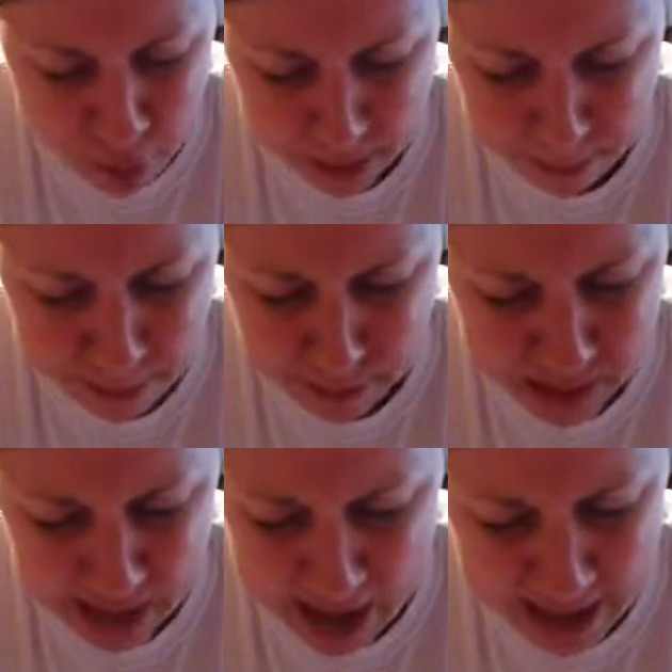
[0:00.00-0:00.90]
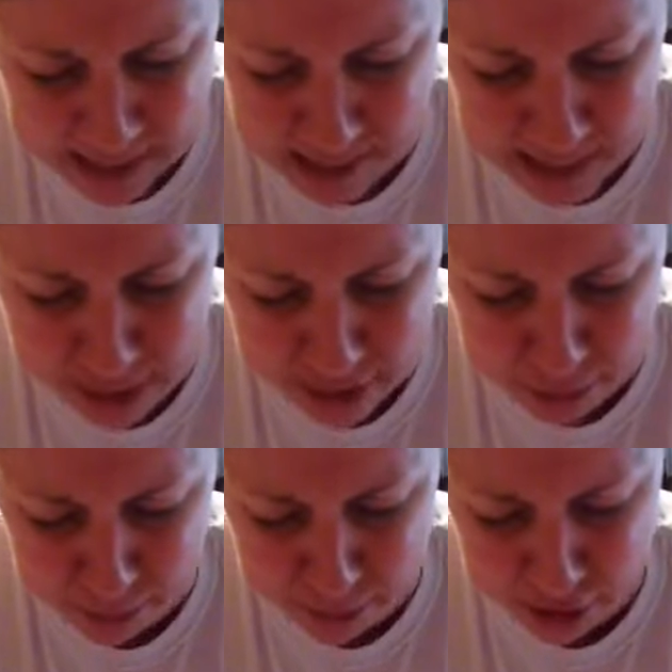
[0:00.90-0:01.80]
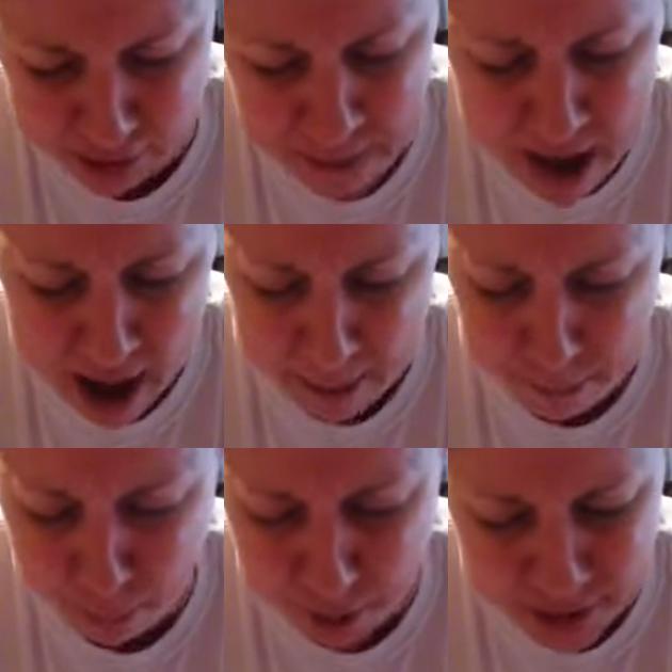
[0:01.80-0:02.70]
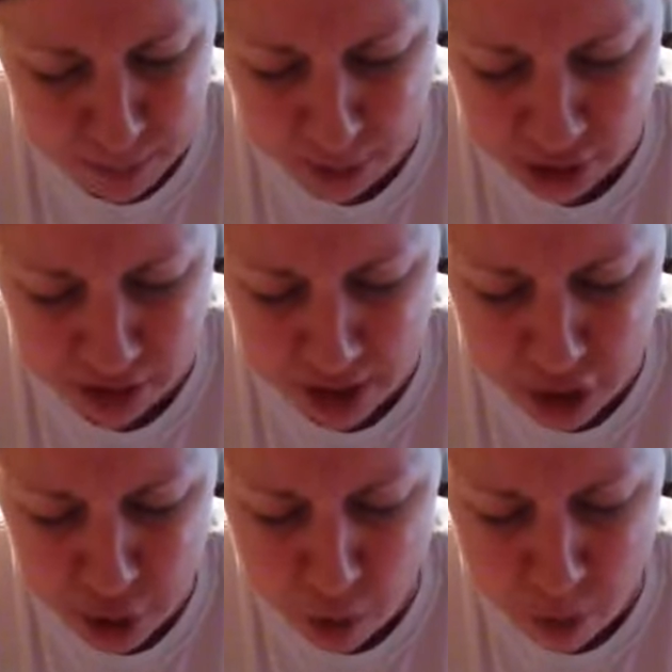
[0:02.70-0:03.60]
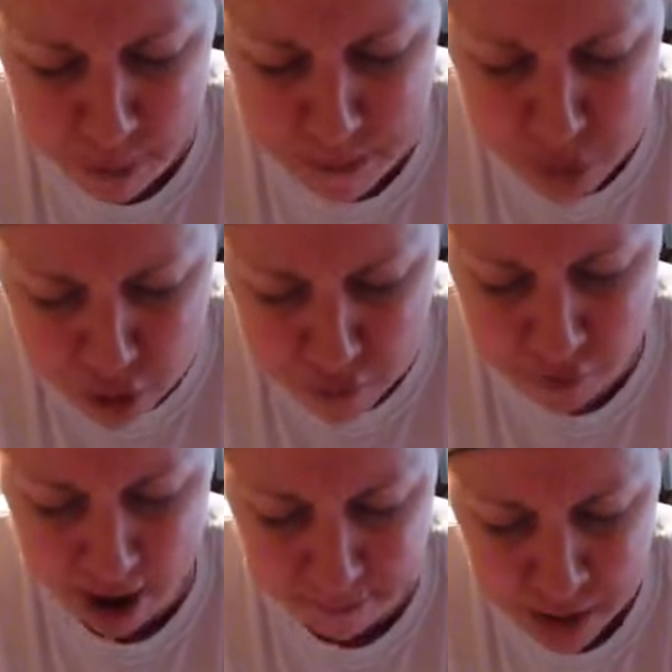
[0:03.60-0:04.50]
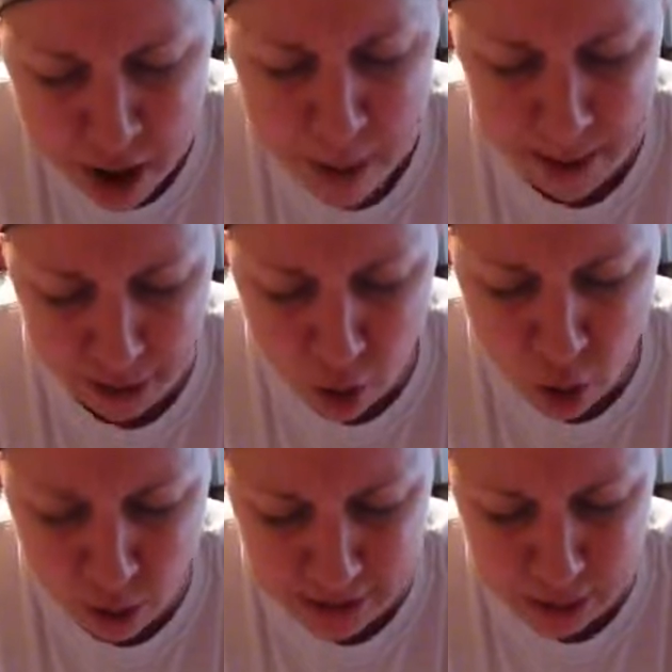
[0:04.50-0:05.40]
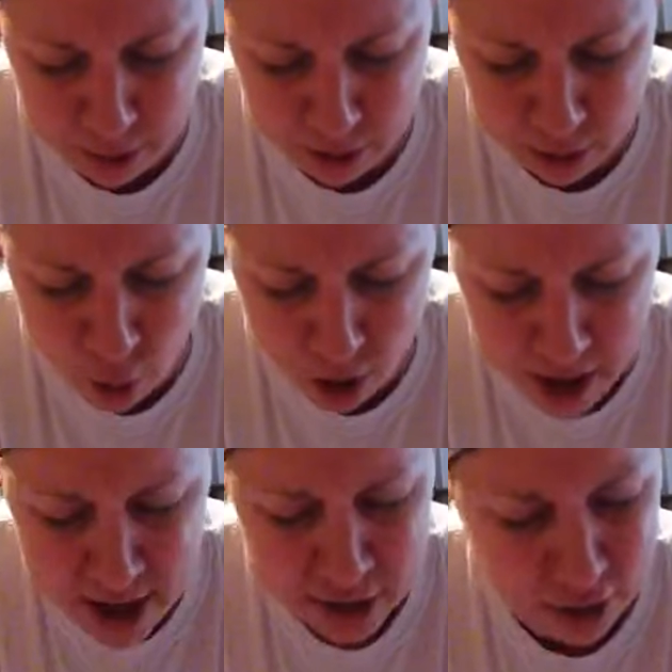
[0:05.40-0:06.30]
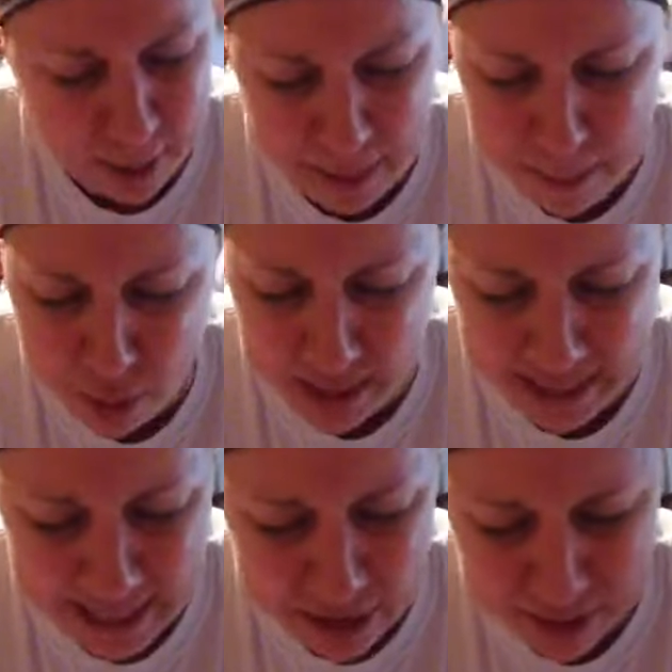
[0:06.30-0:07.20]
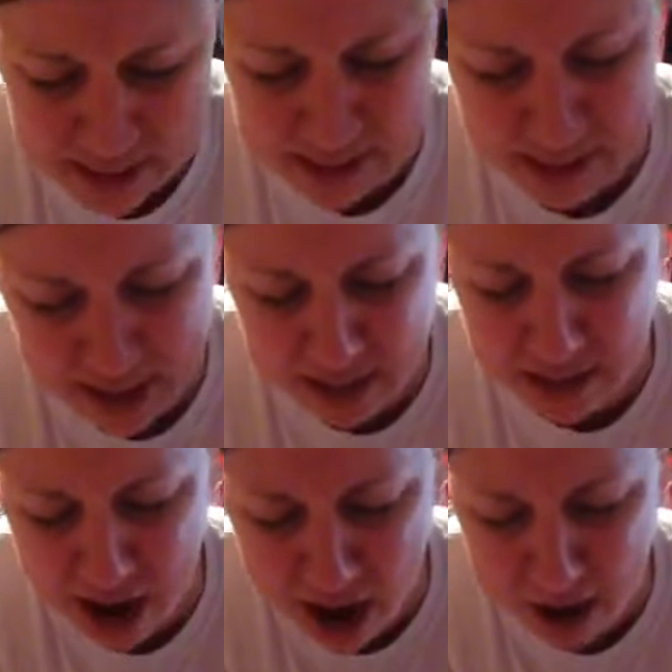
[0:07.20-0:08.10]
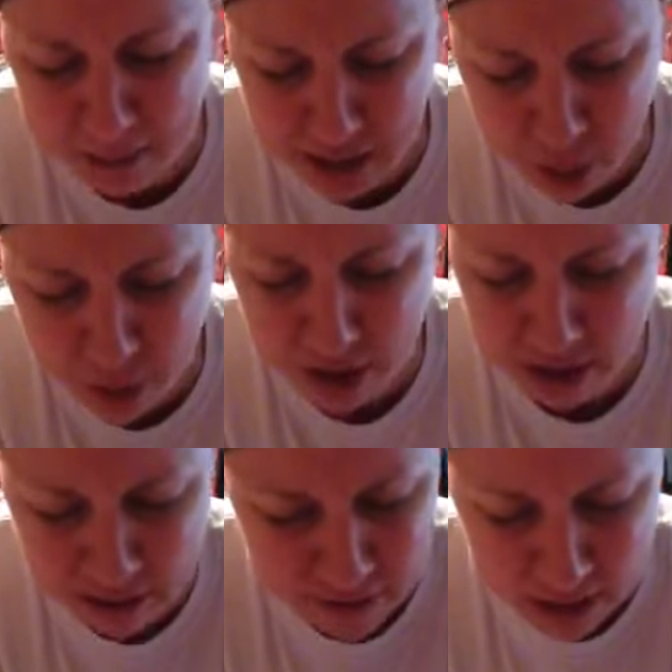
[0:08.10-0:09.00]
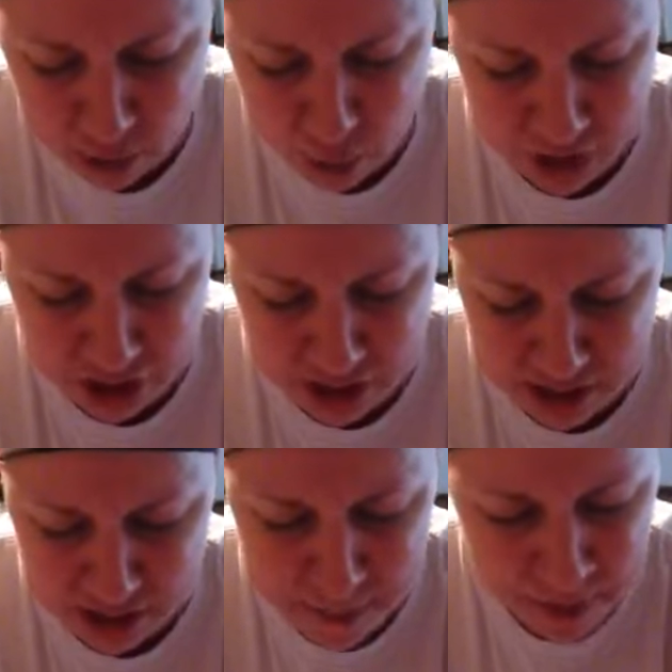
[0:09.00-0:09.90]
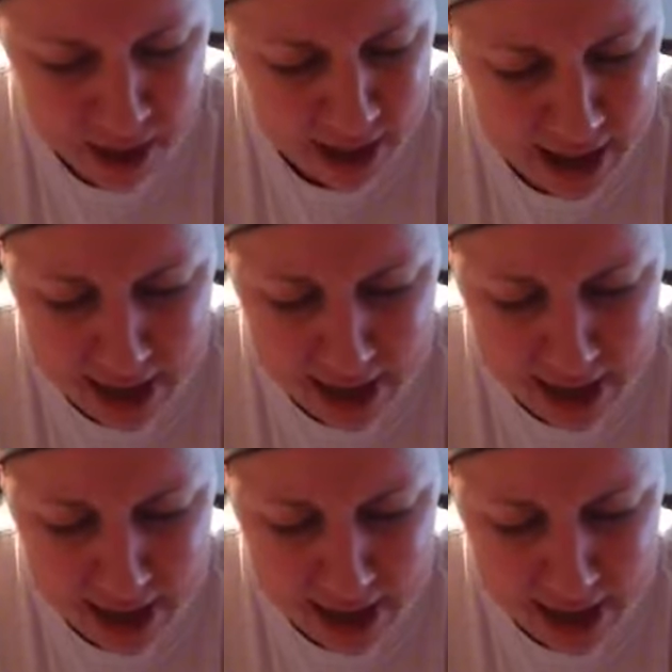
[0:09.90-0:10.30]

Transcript: many people's eyes and ears spiritually. I pray spiritually that you will remove that by your Holy Spirit, Lord, so that people can hear and see the times that we are living in, Lord Jesus. Oh,